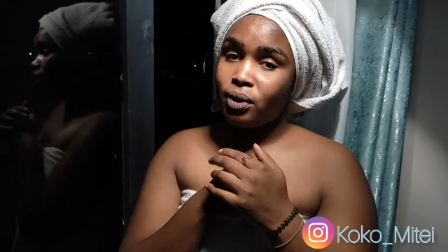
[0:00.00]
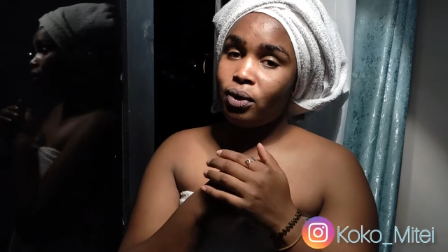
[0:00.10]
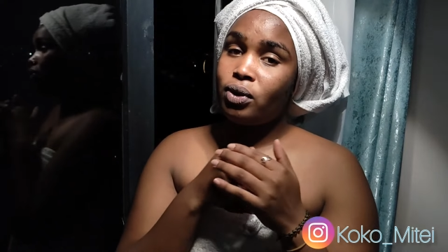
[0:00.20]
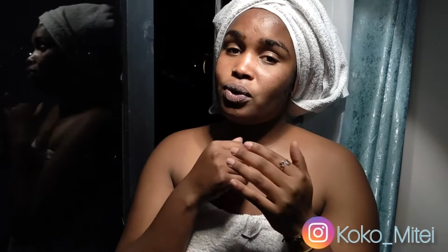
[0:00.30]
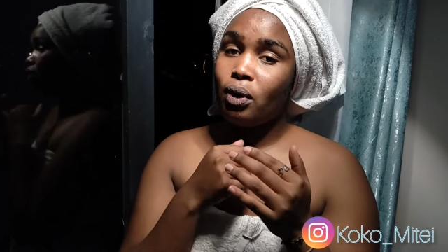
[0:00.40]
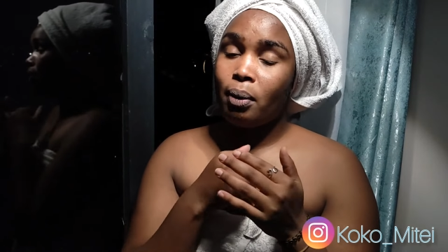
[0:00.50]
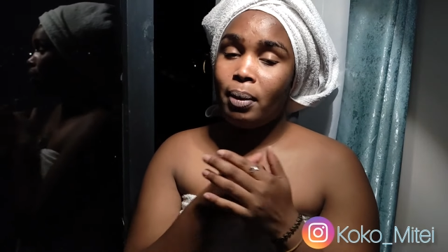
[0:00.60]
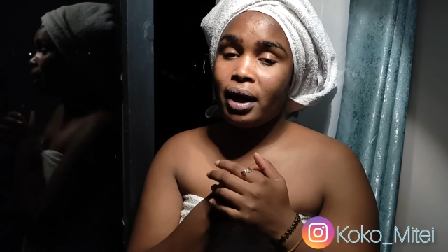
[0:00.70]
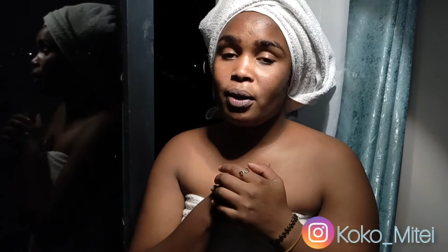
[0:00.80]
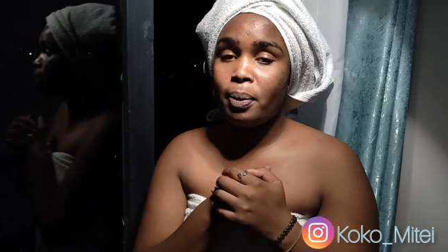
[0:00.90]
go to our
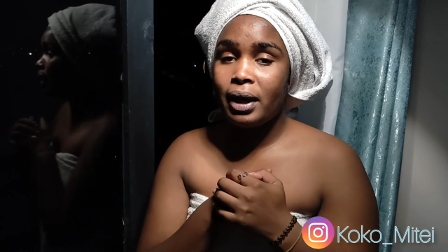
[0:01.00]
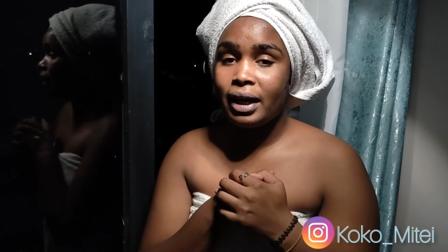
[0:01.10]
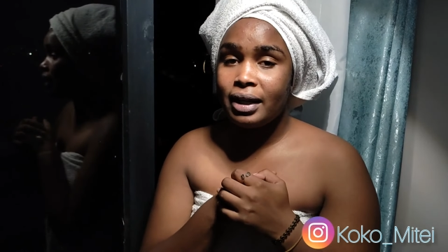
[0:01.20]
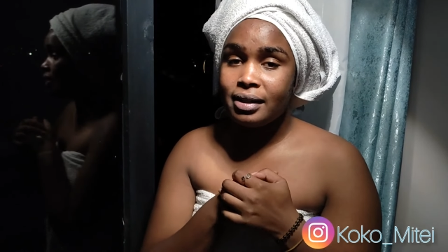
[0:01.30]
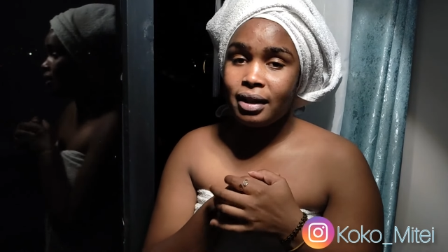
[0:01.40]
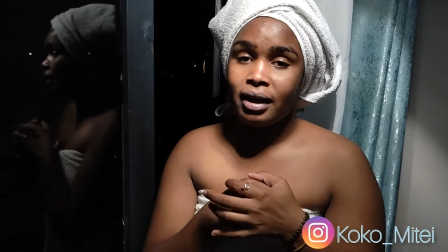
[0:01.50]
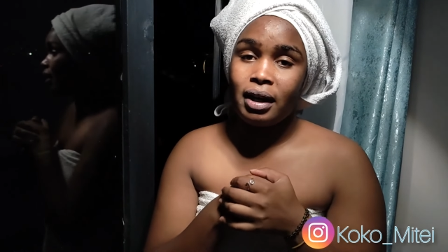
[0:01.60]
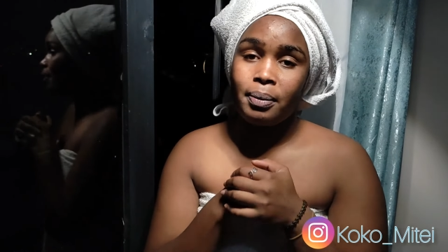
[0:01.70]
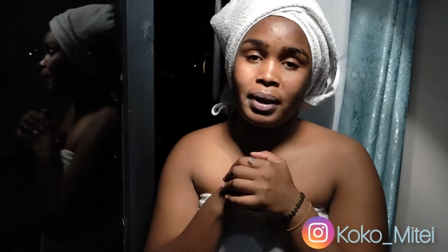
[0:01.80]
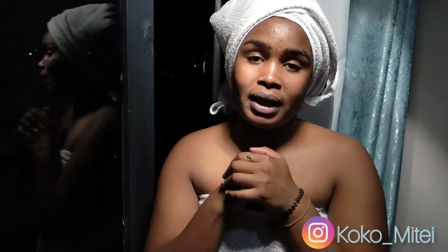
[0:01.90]
bio pale
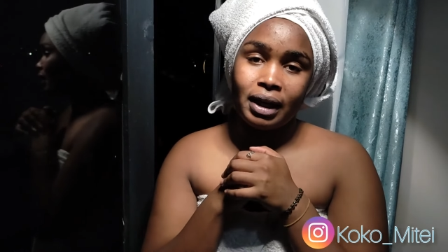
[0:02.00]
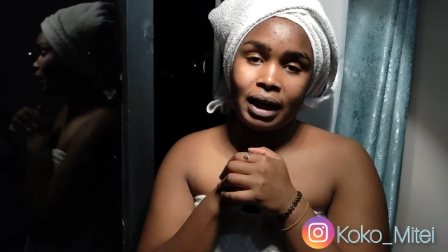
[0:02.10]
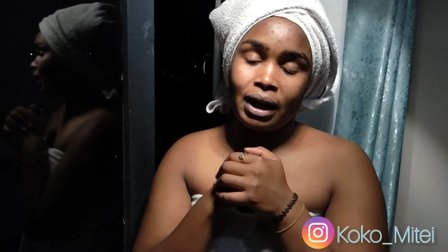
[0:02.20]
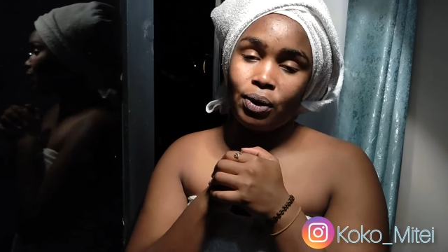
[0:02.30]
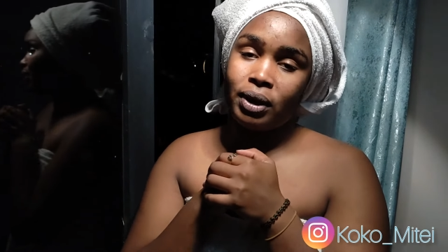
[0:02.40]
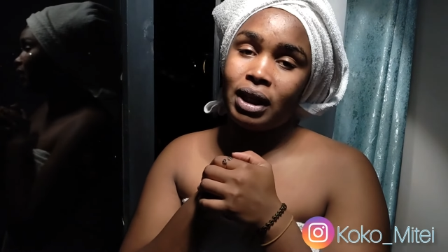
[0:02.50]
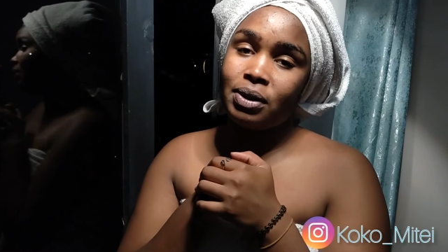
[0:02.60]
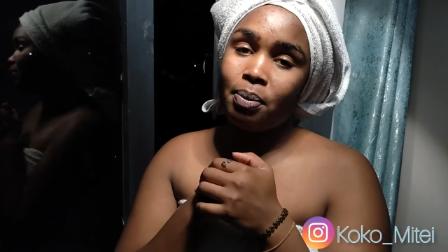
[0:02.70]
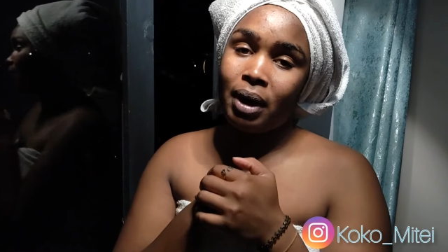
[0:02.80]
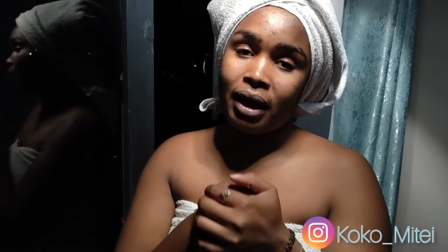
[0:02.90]
Instagram and click on
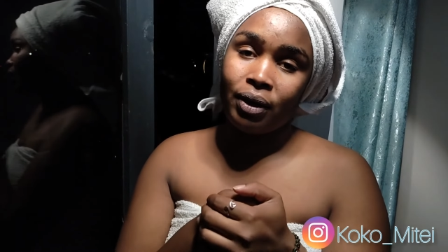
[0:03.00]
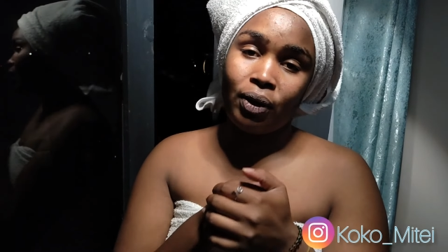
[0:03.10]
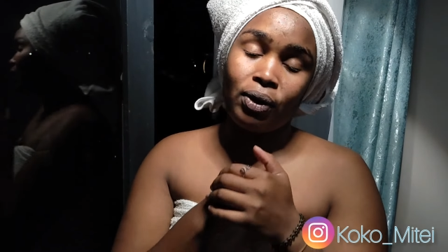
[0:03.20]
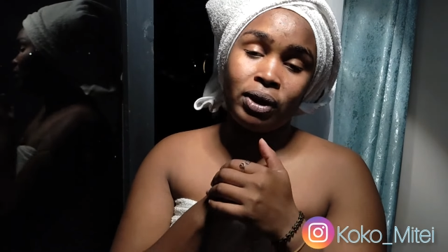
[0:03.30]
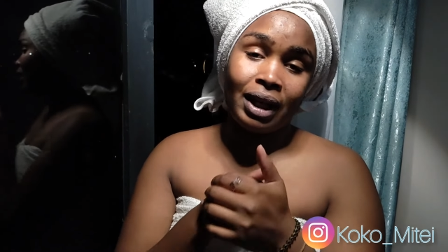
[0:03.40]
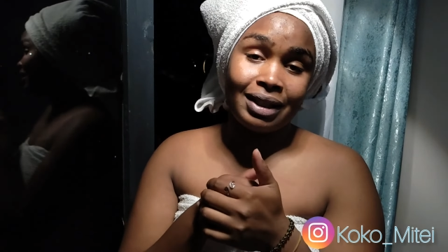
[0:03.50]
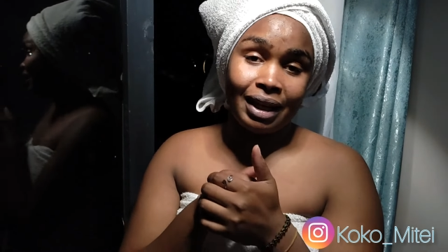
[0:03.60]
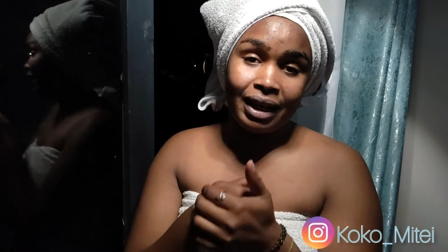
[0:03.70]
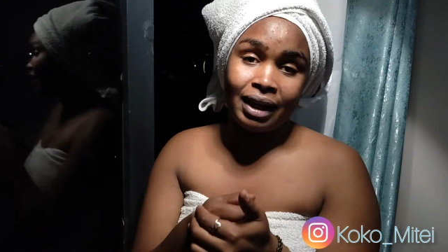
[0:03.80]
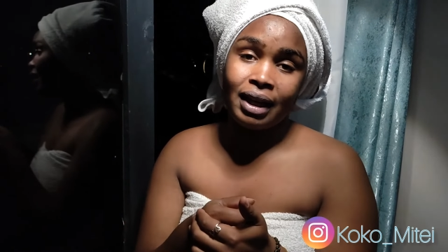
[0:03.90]
that bio on that
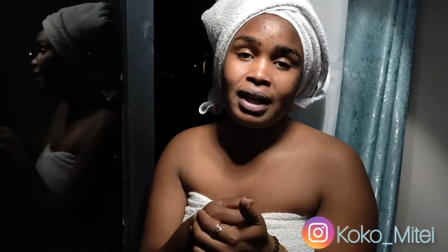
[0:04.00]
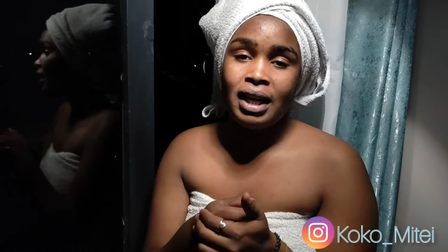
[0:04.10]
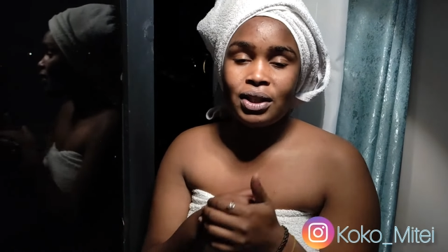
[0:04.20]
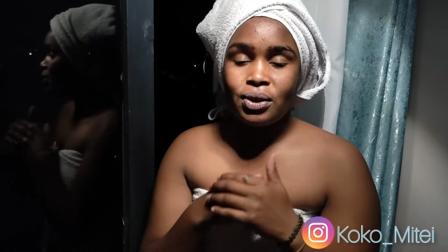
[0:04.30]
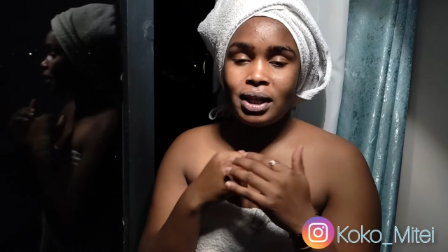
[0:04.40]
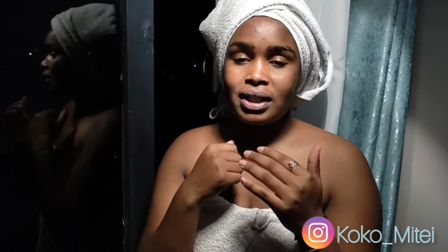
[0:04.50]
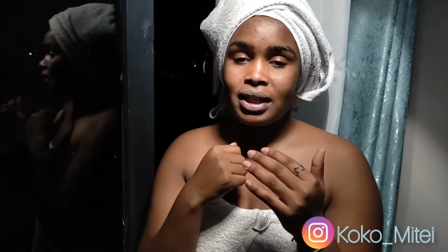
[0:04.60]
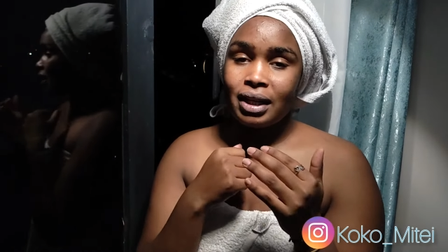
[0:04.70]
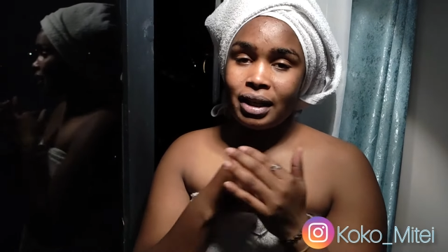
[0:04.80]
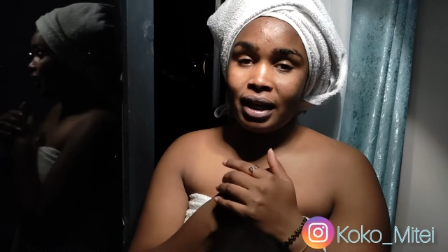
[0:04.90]
link so that it
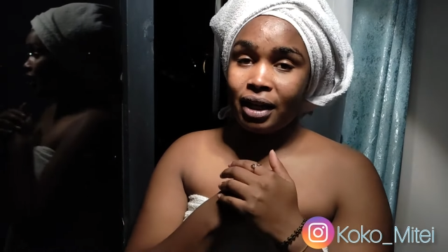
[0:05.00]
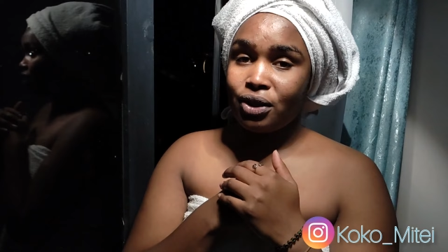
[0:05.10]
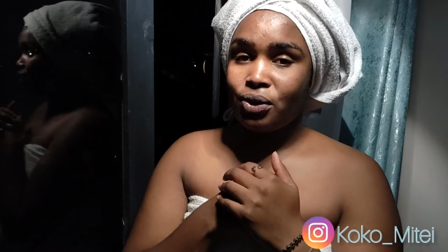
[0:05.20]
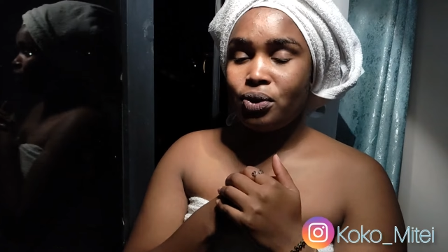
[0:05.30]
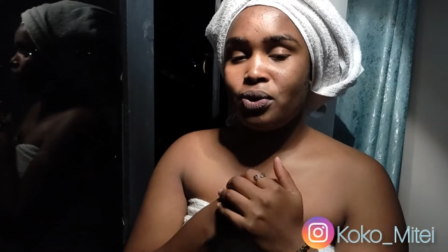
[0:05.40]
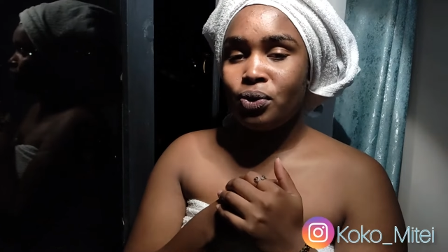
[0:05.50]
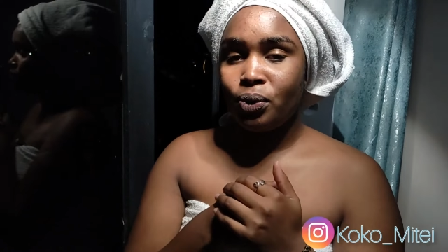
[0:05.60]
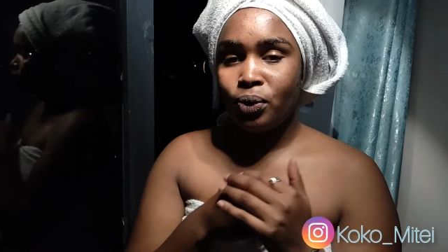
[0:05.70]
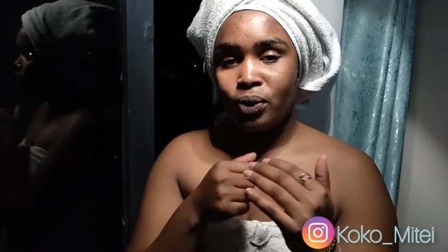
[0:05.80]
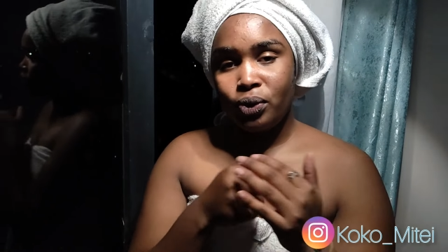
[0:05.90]
can direct you
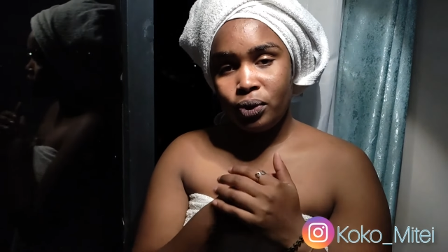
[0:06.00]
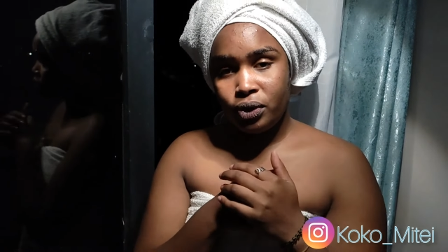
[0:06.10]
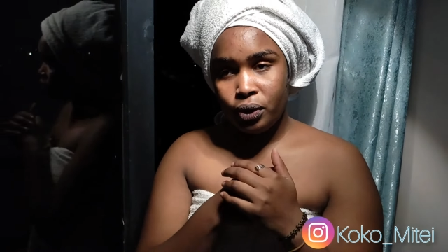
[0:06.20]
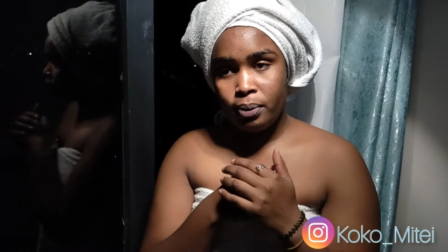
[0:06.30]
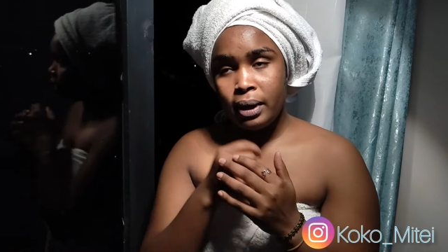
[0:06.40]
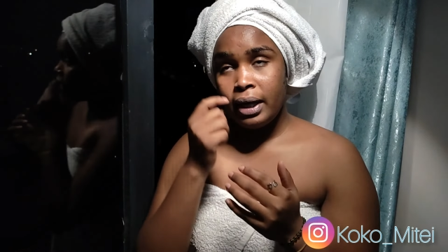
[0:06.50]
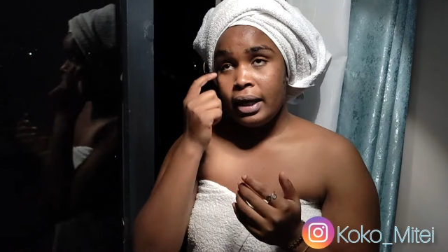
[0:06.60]
to YouTube.